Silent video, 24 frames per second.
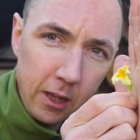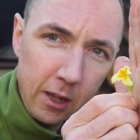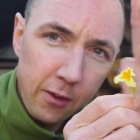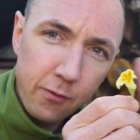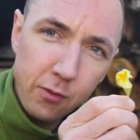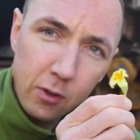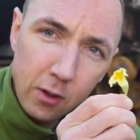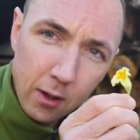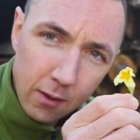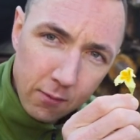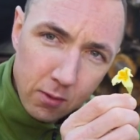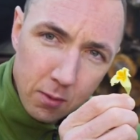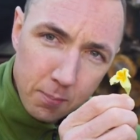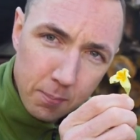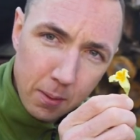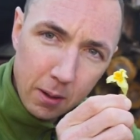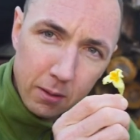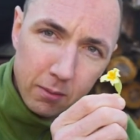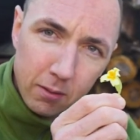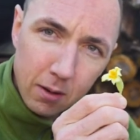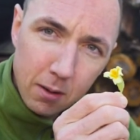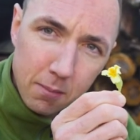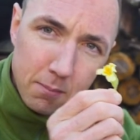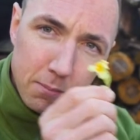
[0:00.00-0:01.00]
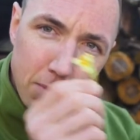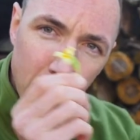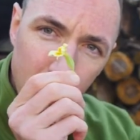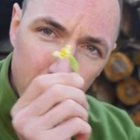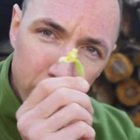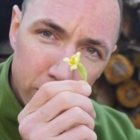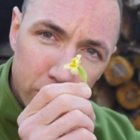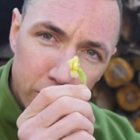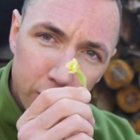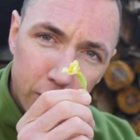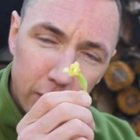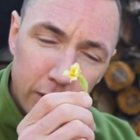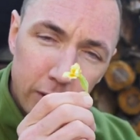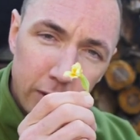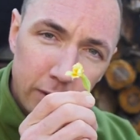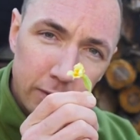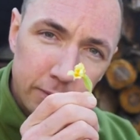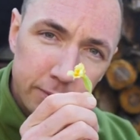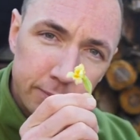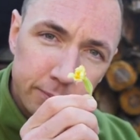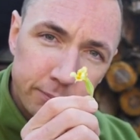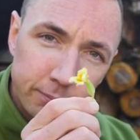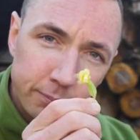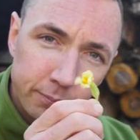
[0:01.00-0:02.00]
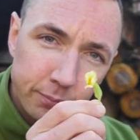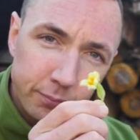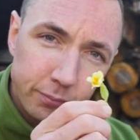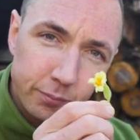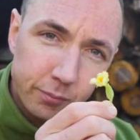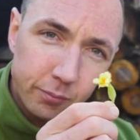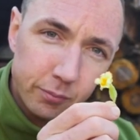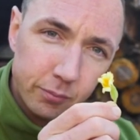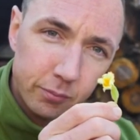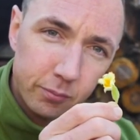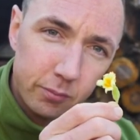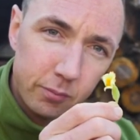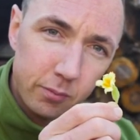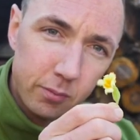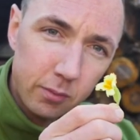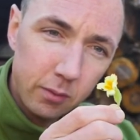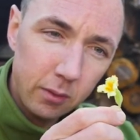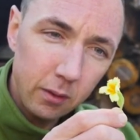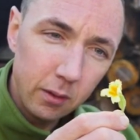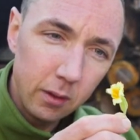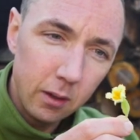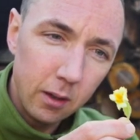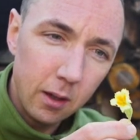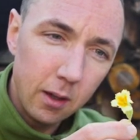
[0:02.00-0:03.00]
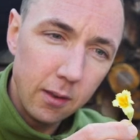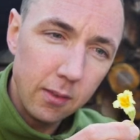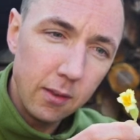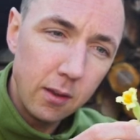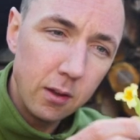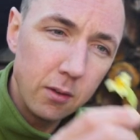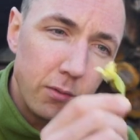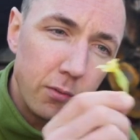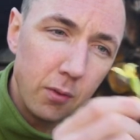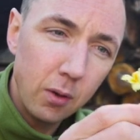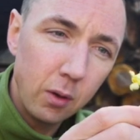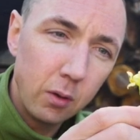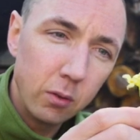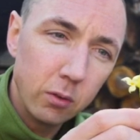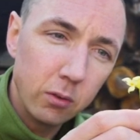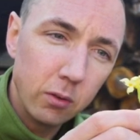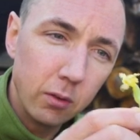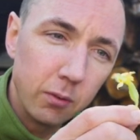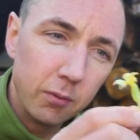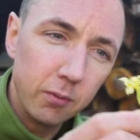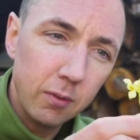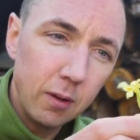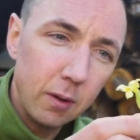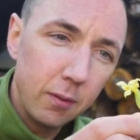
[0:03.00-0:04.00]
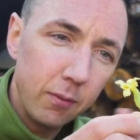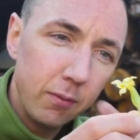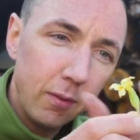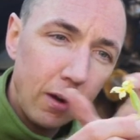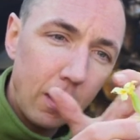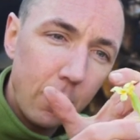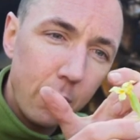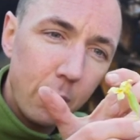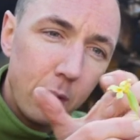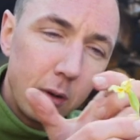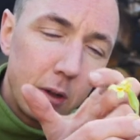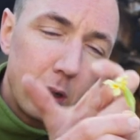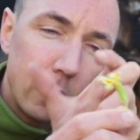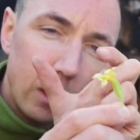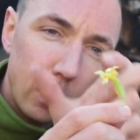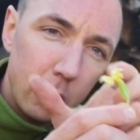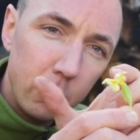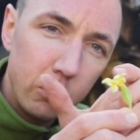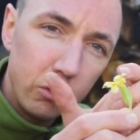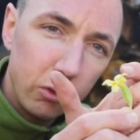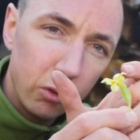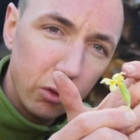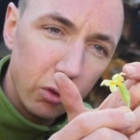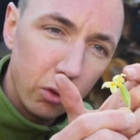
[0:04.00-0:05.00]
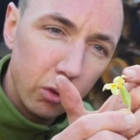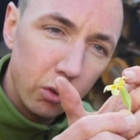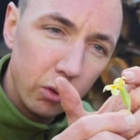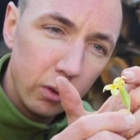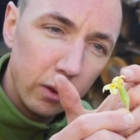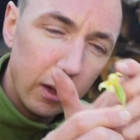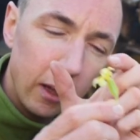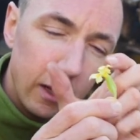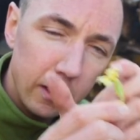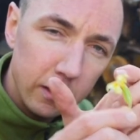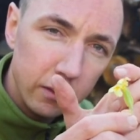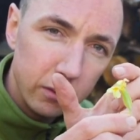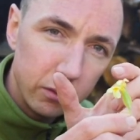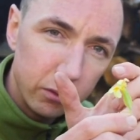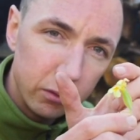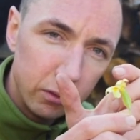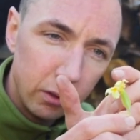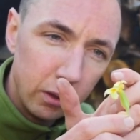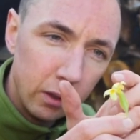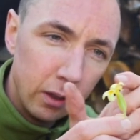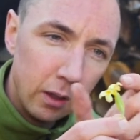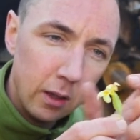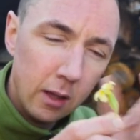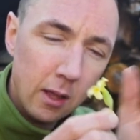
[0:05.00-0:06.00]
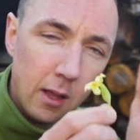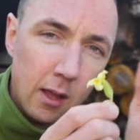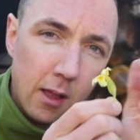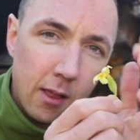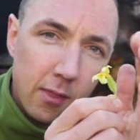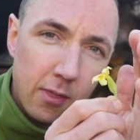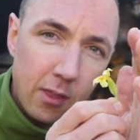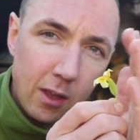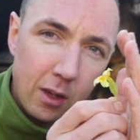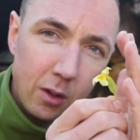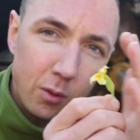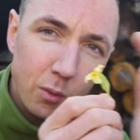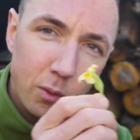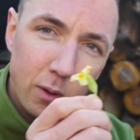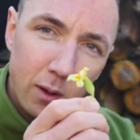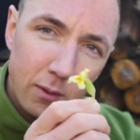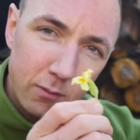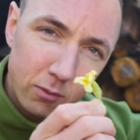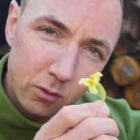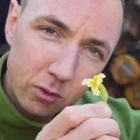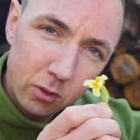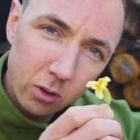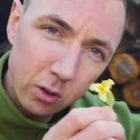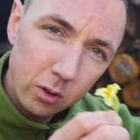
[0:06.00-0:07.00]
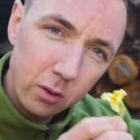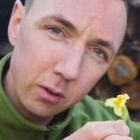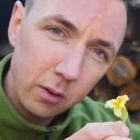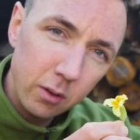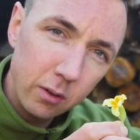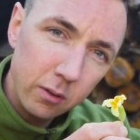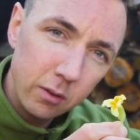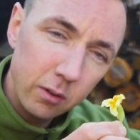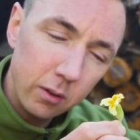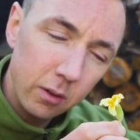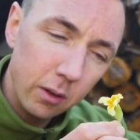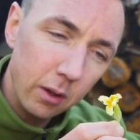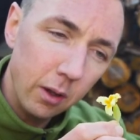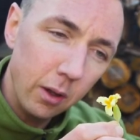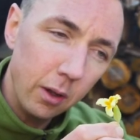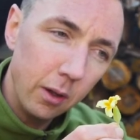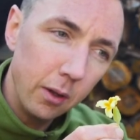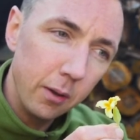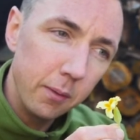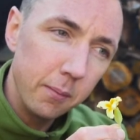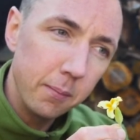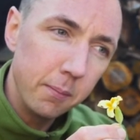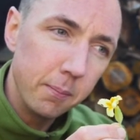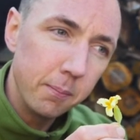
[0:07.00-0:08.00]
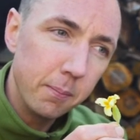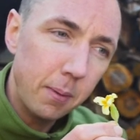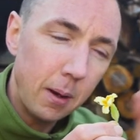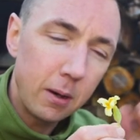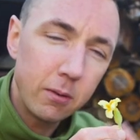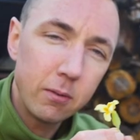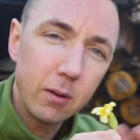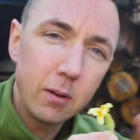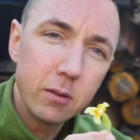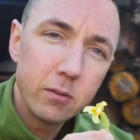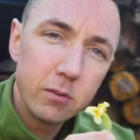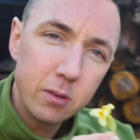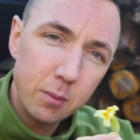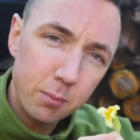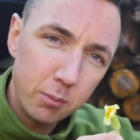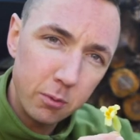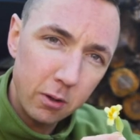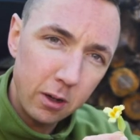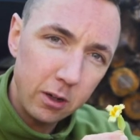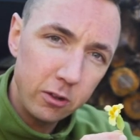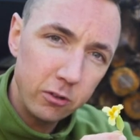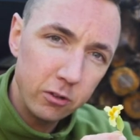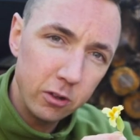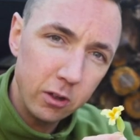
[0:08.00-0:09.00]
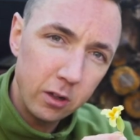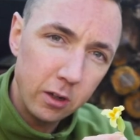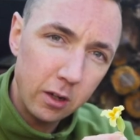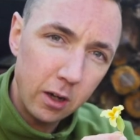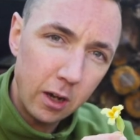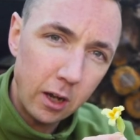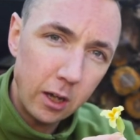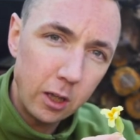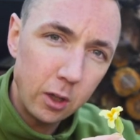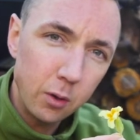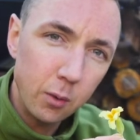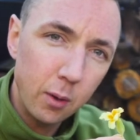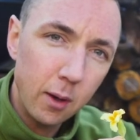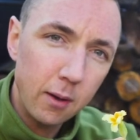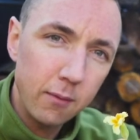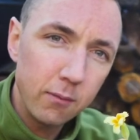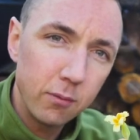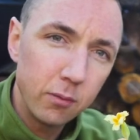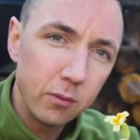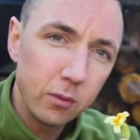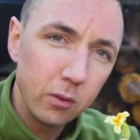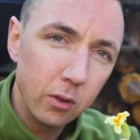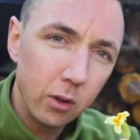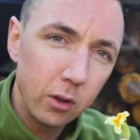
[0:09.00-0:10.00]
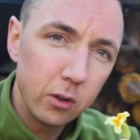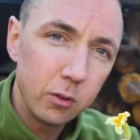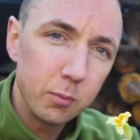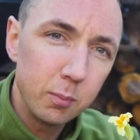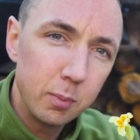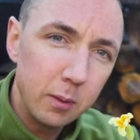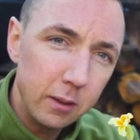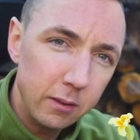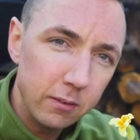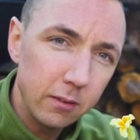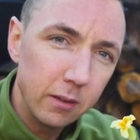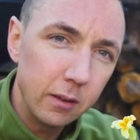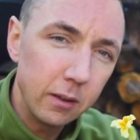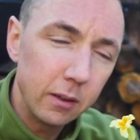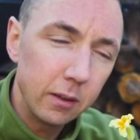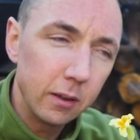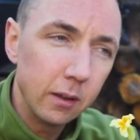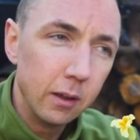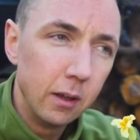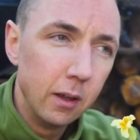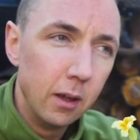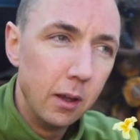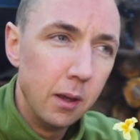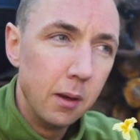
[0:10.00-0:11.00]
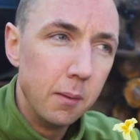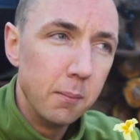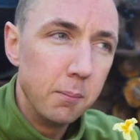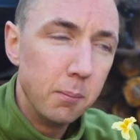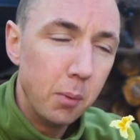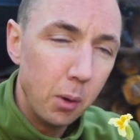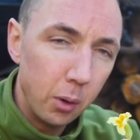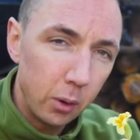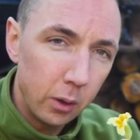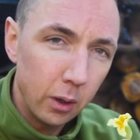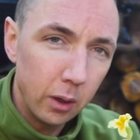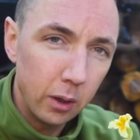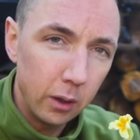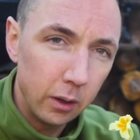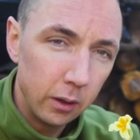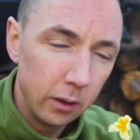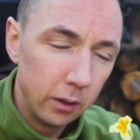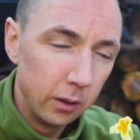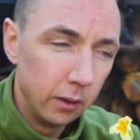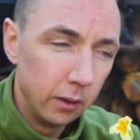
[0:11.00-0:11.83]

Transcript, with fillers: If you have your background miles away and then focus the flower close to your lens then you'll have good um, background separation and you'll have nice pleasing bokeh.